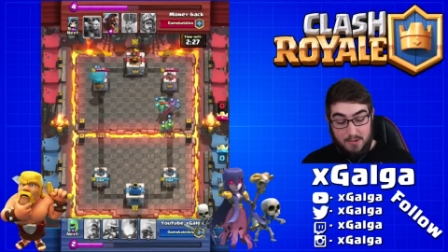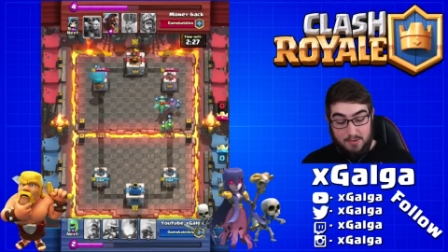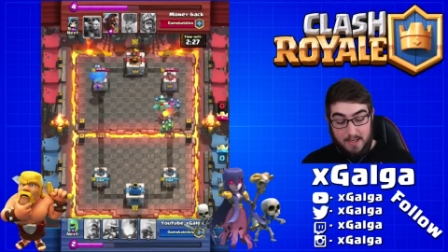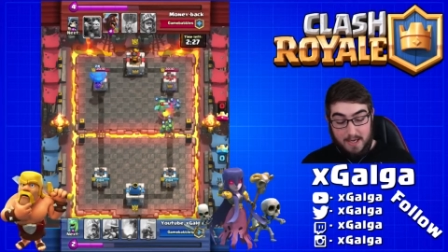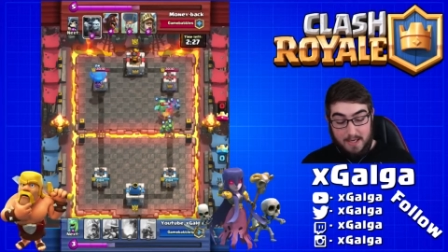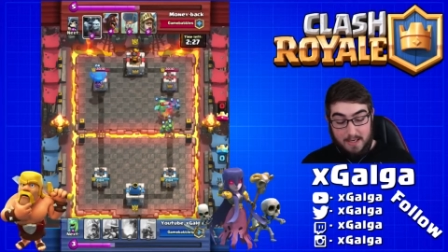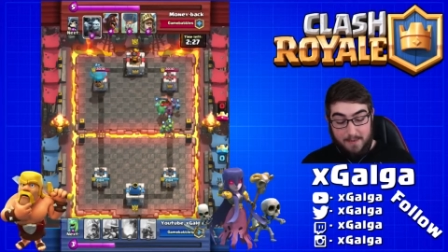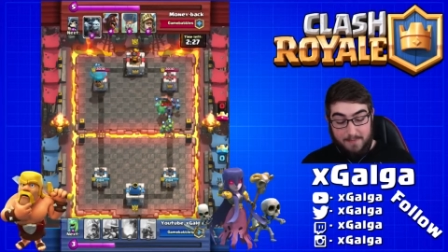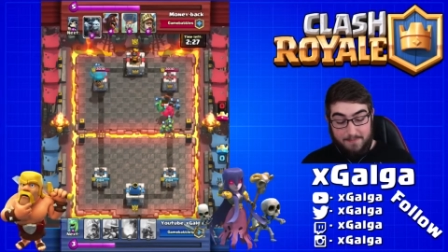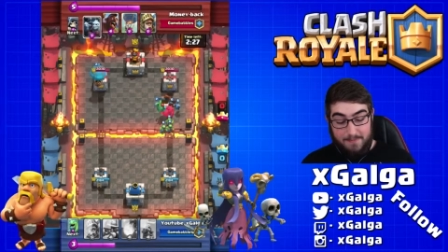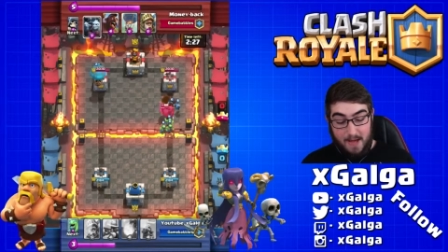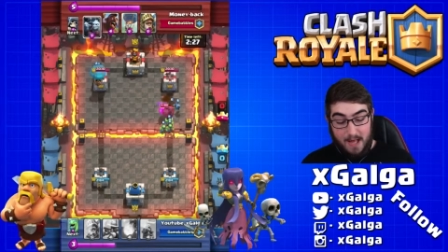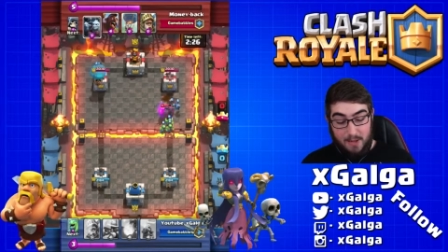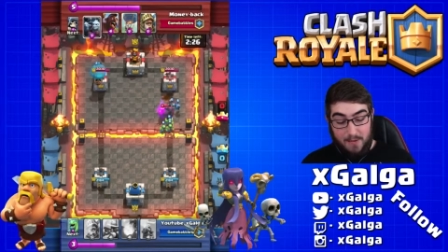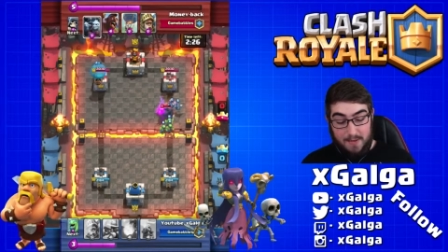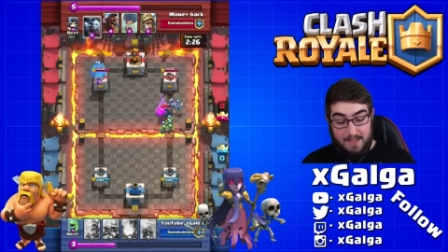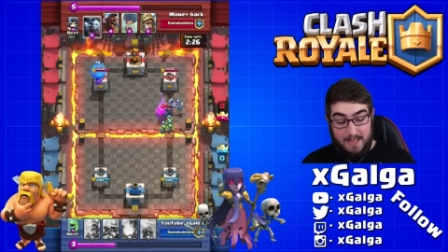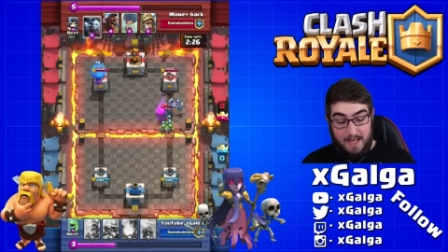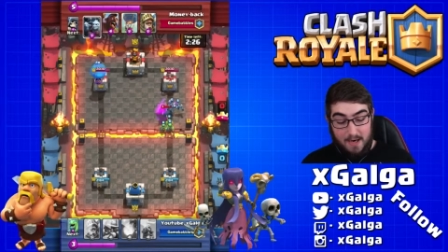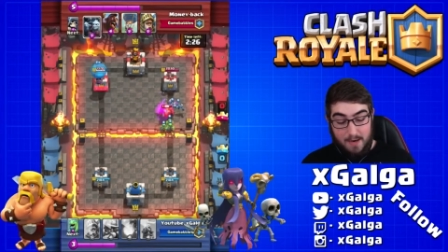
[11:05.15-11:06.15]
So I ended up
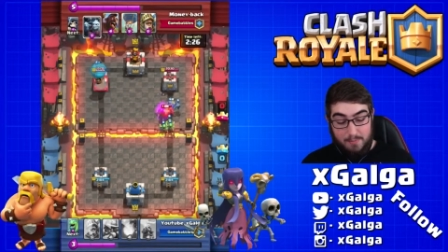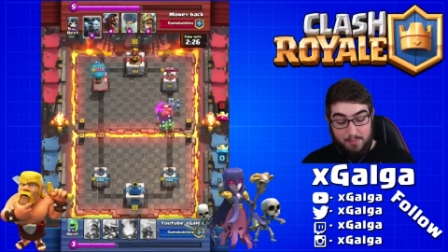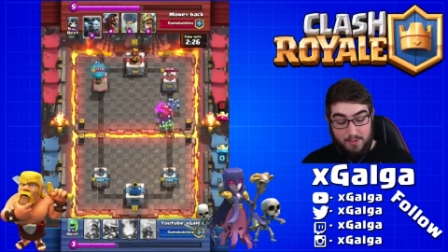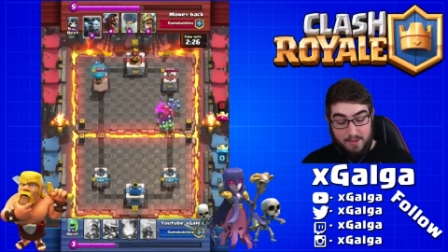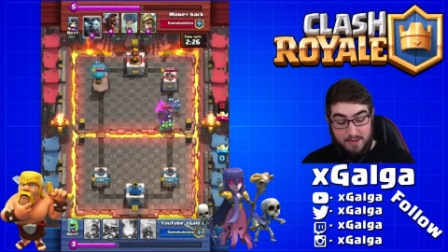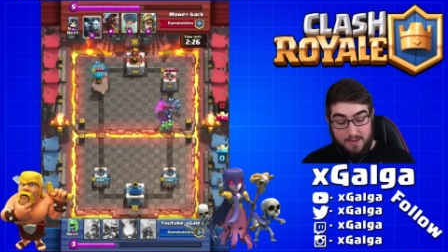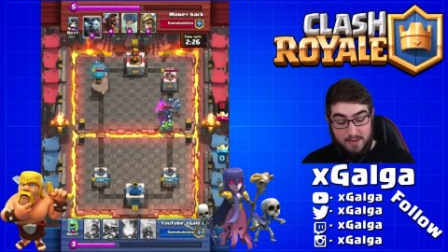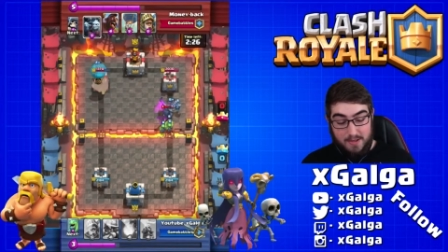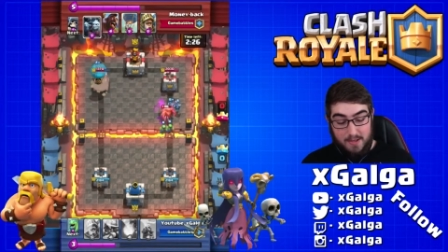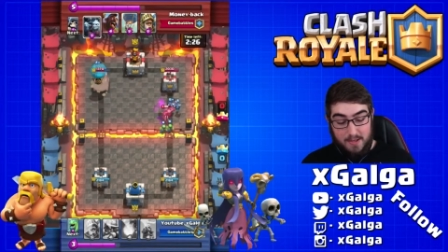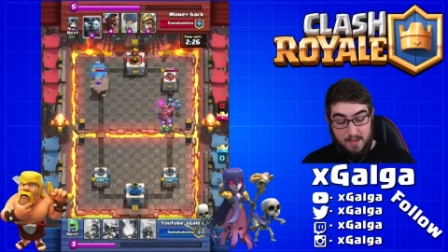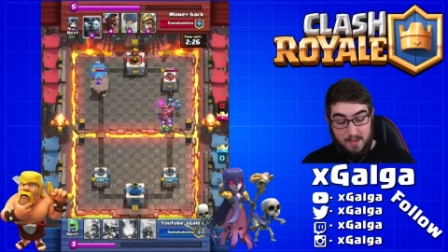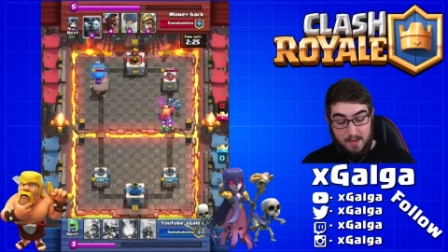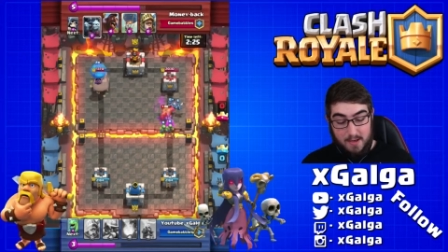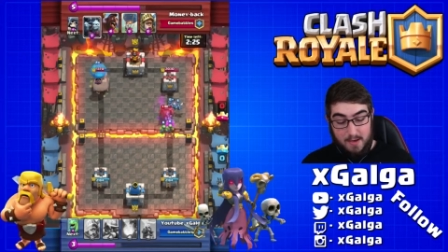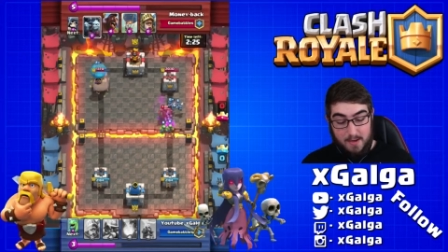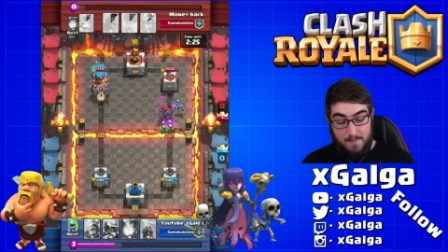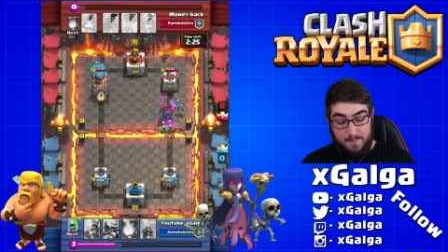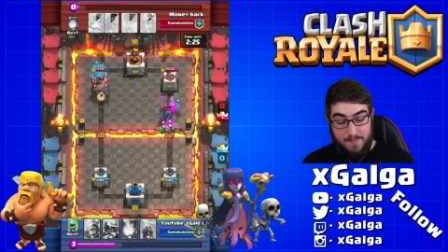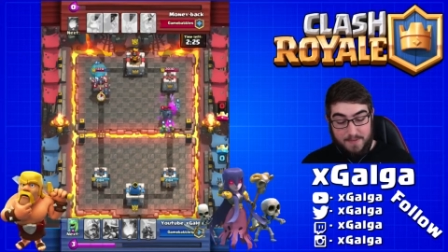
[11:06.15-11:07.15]
following that up with
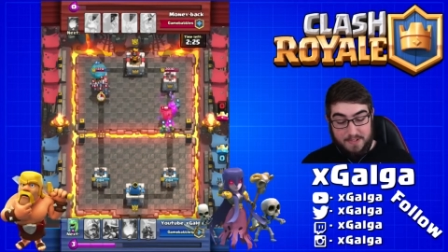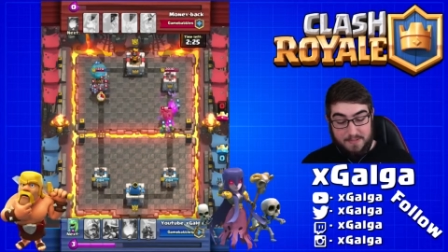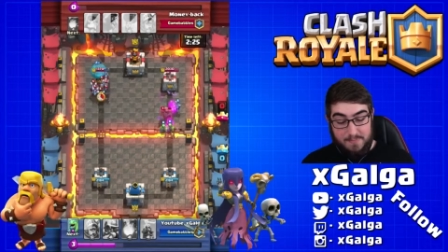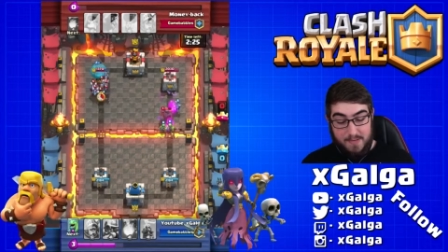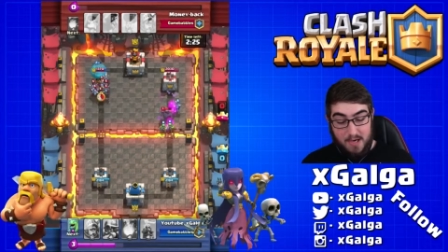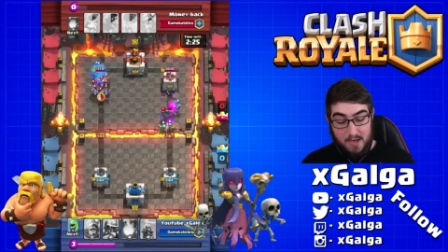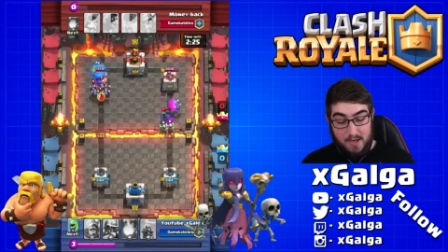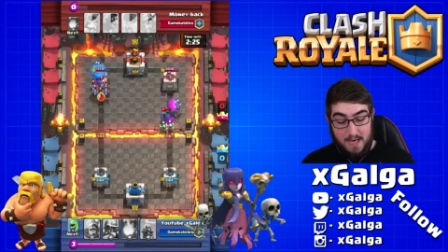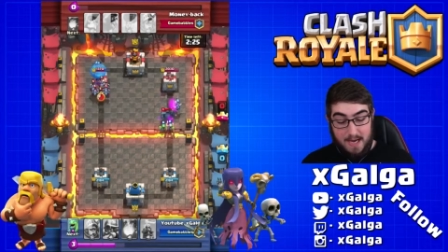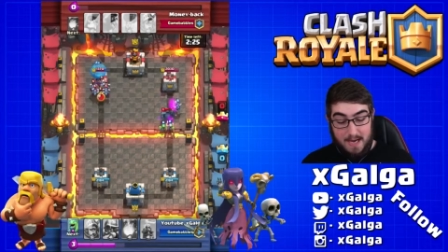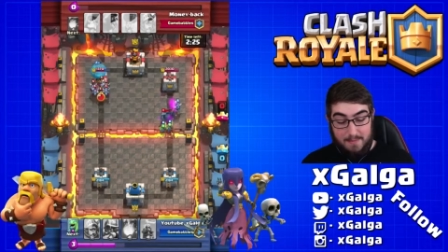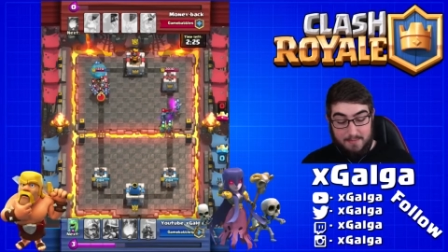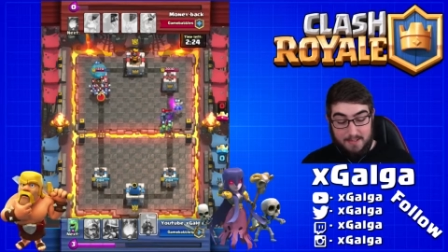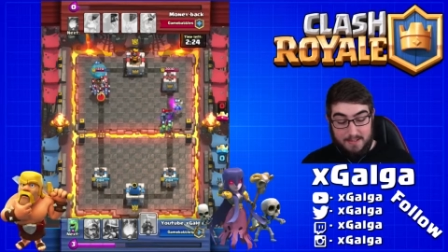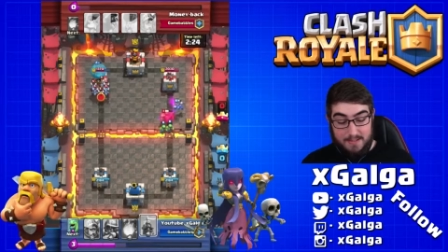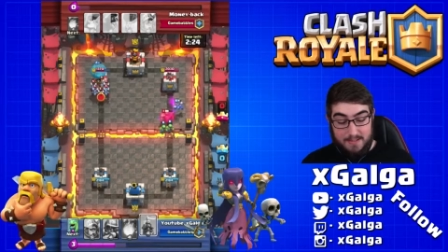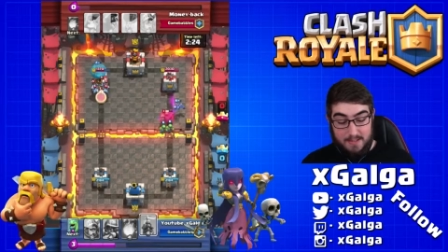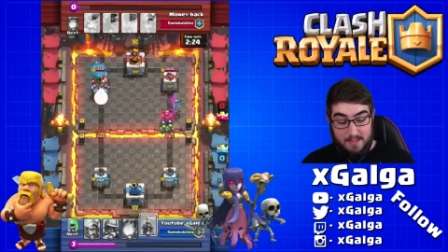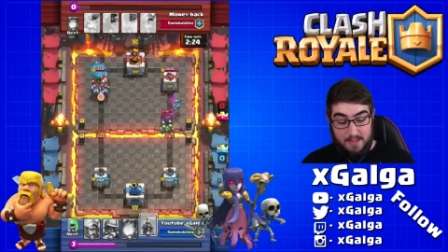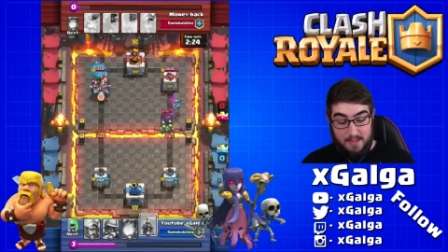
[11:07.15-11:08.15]
the spear
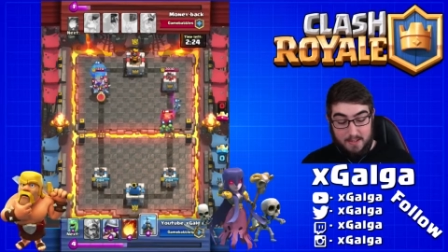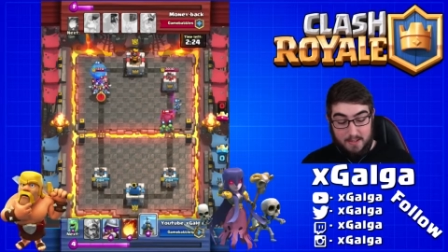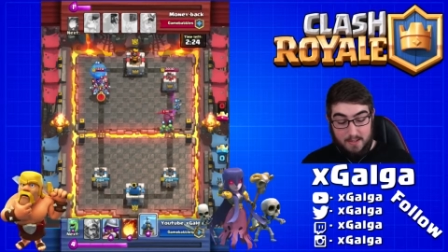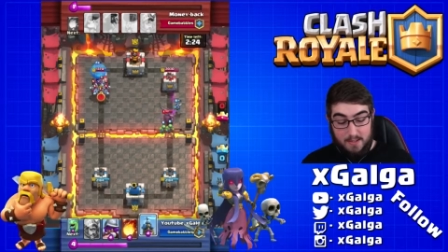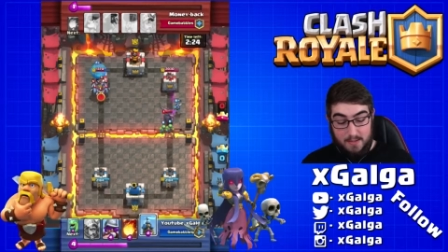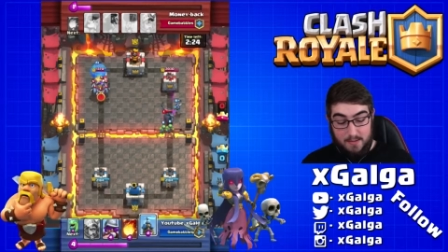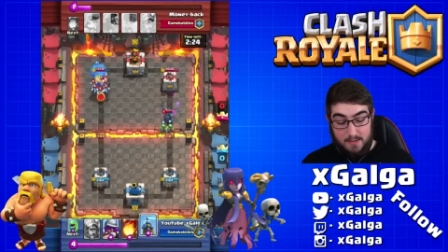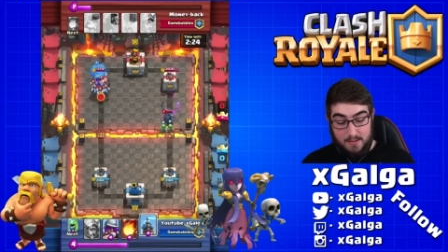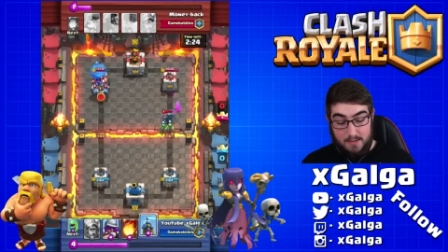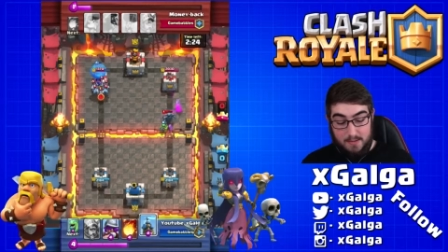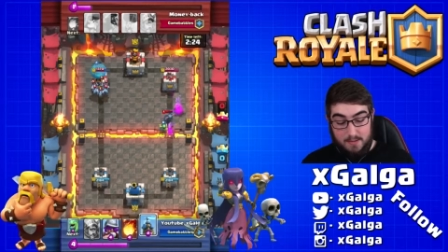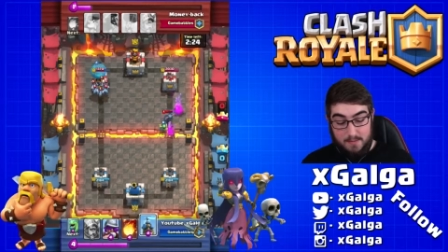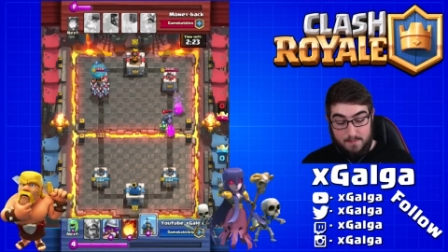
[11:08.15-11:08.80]
goblins and the